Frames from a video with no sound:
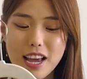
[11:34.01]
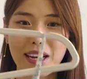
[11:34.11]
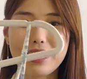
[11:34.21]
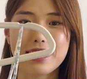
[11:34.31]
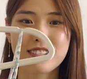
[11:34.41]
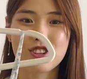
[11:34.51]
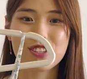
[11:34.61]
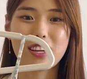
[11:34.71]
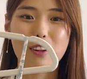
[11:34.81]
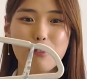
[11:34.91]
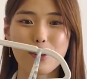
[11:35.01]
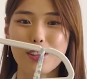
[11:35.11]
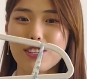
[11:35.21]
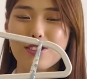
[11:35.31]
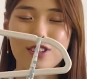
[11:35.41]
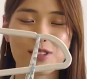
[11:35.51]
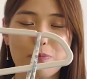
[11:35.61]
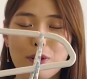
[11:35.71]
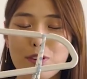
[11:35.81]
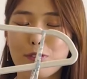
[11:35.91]
and I did just settle for this just
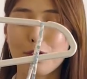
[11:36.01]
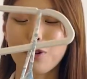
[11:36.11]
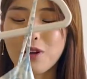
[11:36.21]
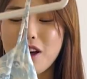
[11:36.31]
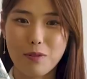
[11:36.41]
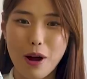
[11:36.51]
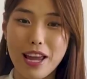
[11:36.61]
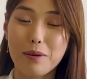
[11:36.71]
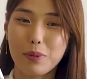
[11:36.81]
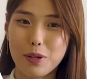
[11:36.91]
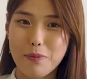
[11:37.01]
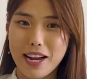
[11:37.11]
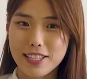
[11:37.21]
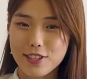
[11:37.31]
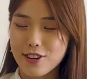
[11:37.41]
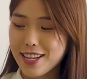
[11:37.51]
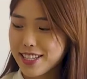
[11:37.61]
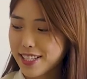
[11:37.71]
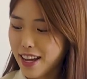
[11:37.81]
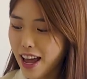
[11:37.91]
beautiful white and blue maxi
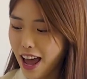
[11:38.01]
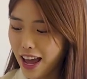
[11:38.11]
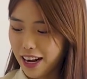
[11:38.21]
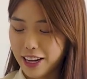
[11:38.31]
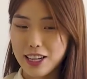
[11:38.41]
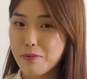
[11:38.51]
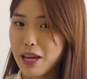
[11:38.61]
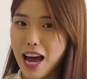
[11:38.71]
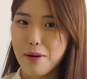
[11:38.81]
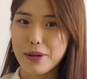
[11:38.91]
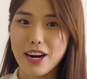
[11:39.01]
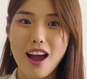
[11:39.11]
dress, and I couldn't be happier.